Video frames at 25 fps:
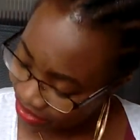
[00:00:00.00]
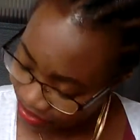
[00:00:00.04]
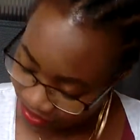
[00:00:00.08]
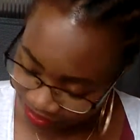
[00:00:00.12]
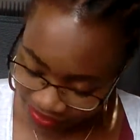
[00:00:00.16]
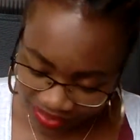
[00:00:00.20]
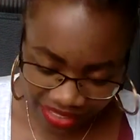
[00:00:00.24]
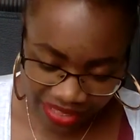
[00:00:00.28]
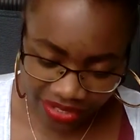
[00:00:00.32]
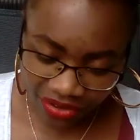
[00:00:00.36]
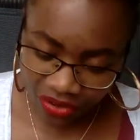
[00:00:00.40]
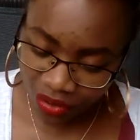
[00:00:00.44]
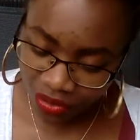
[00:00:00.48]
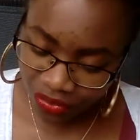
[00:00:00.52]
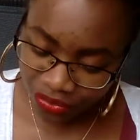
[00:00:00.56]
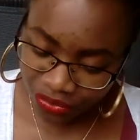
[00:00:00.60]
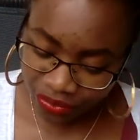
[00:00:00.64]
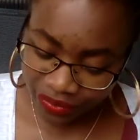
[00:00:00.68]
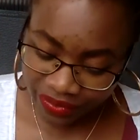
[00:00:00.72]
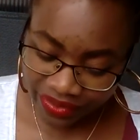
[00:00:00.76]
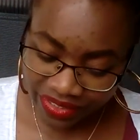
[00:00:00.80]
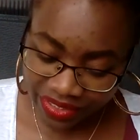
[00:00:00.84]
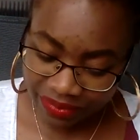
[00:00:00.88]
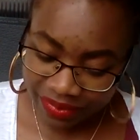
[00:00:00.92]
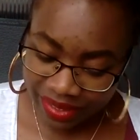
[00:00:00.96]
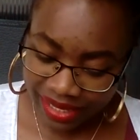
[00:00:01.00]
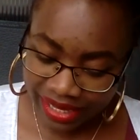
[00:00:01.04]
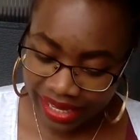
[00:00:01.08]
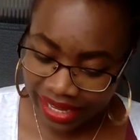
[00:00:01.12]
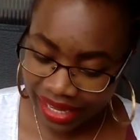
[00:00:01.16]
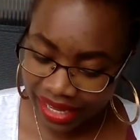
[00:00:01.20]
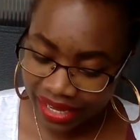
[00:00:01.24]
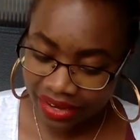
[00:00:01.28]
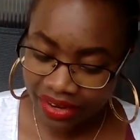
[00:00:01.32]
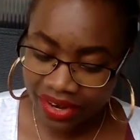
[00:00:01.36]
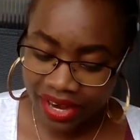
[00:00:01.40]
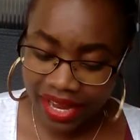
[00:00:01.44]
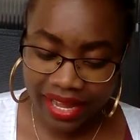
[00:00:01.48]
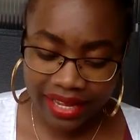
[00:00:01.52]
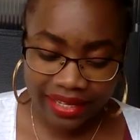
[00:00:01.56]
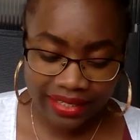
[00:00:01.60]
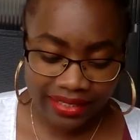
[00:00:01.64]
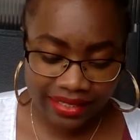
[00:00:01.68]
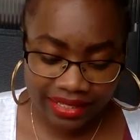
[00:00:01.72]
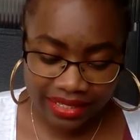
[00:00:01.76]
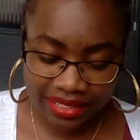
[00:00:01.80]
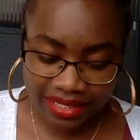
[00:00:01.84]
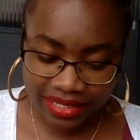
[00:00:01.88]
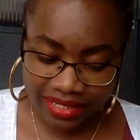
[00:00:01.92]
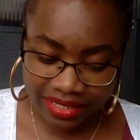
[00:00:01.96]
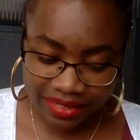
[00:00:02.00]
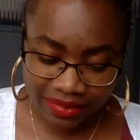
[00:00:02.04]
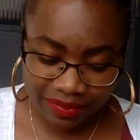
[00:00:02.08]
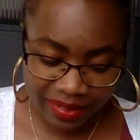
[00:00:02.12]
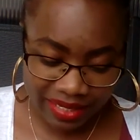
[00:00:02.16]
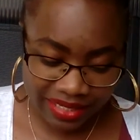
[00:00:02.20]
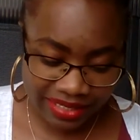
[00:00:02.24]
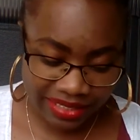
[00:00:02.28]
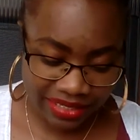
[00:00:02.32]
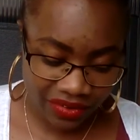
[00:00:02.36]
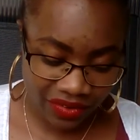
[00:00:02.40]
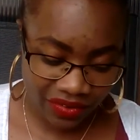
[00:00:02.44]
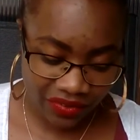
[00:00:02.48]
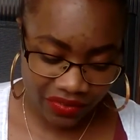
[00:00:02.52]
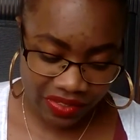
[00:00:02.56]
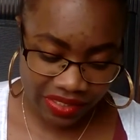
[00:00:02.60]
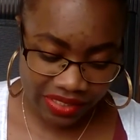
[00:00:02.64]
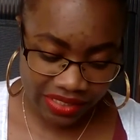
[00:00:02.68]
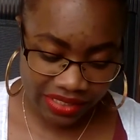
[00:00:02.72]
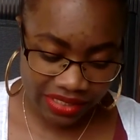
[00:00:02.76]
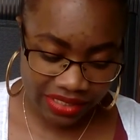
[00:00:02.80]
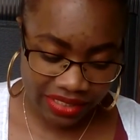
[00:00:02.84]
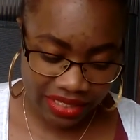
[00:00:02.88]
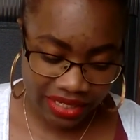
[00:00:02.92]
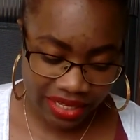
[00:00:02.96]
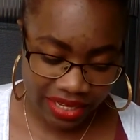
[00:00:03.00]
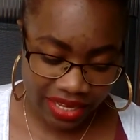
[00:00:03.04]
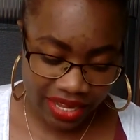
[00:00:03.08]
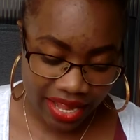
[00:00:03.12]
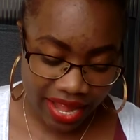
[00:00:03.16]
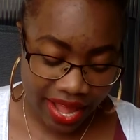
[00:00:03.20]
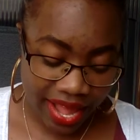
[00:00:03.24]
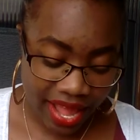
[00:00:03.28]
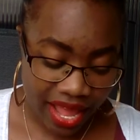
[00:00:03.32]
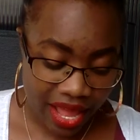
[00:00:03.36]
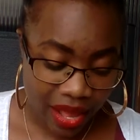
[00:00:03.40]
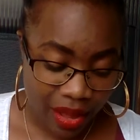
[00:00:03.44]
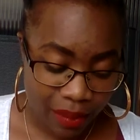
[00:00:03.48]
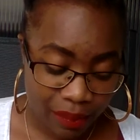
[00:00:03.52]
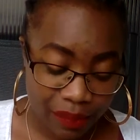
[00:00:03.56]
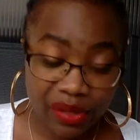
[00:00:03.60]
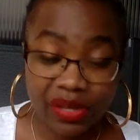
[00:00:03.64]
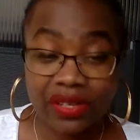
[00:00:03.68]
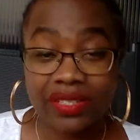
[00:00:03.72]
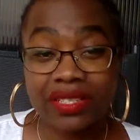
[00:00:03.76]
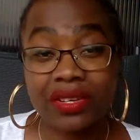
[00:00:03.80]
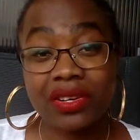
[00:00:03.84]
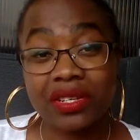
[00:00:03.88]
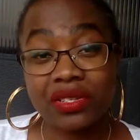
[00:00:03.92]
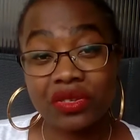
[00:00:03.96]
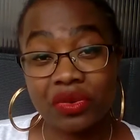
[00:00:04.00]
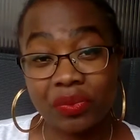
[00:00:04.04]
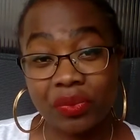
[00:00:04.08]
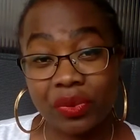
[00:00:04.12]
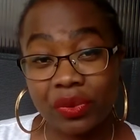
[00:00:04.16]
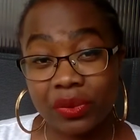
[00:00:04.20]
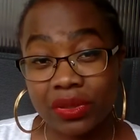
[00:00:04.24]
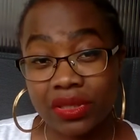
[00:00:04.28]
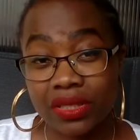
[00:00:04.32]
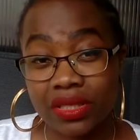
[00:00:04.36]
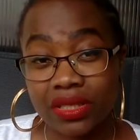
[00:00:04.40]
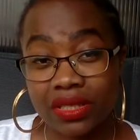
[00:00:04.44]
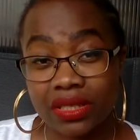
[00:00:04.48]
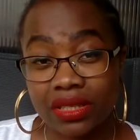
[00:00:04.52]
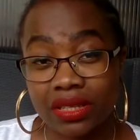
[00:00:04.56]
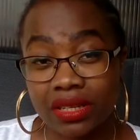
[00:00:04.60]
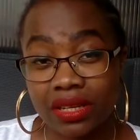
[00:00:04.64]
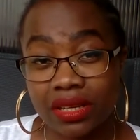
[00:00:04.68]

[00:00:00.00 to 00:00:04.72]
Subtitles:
you see the cornrows in my hair. I did this myself yesterday because I want to put